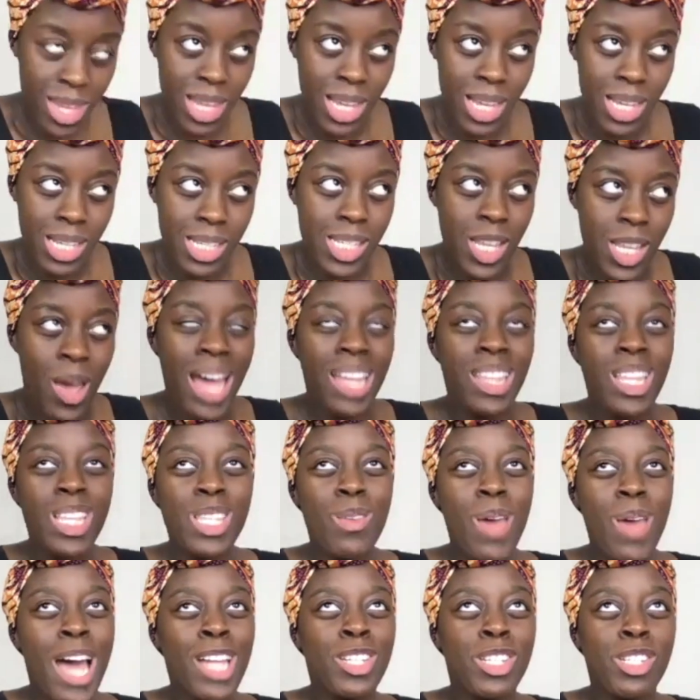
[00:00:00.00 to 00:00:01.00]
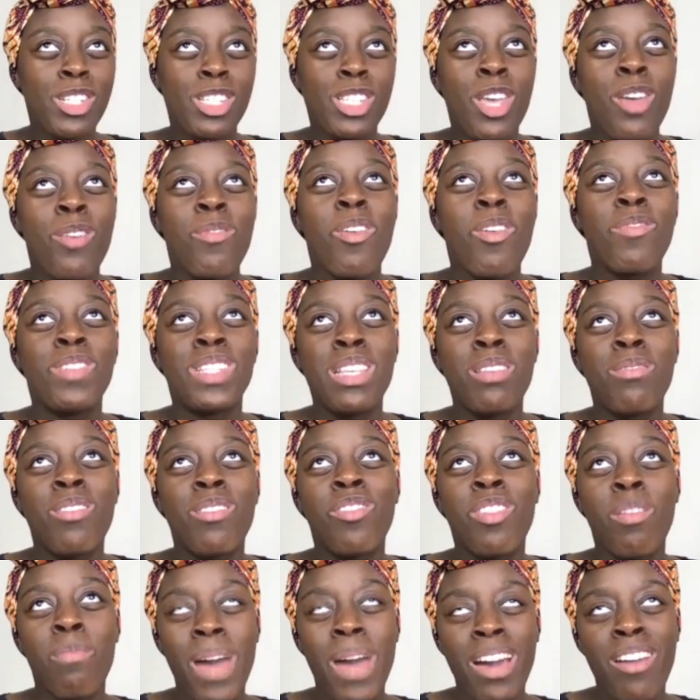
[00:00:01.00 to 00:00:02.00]
so so obviously off
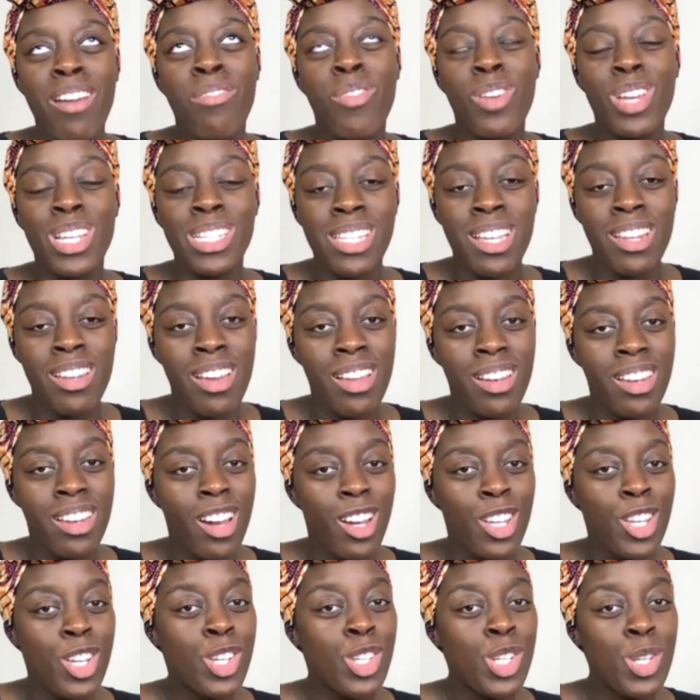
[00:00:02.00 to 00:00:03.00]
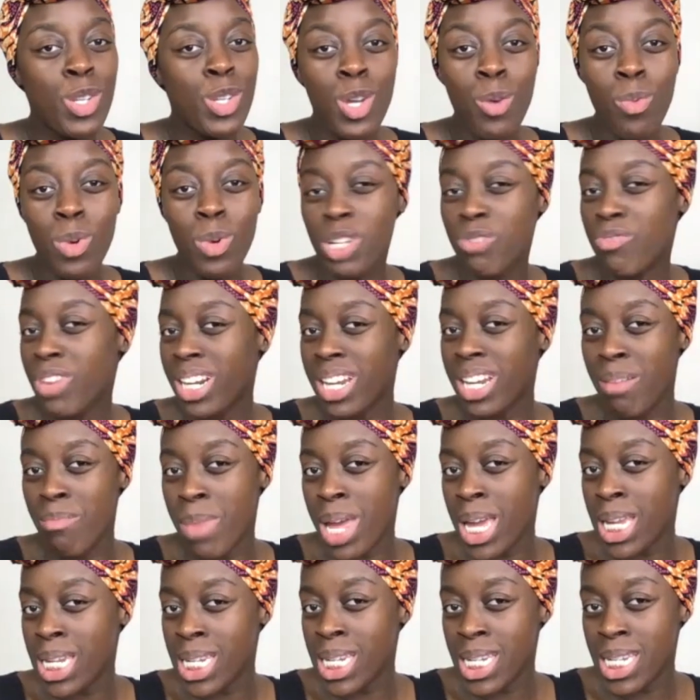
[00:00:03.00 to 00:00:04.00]
the back of what you said earlier, you wouldn't
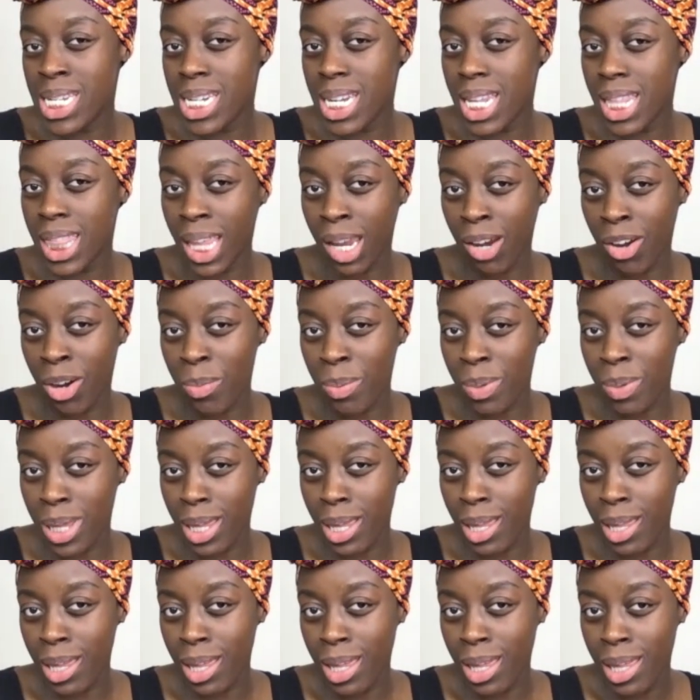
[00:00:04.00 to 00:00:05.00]
recommend therapy.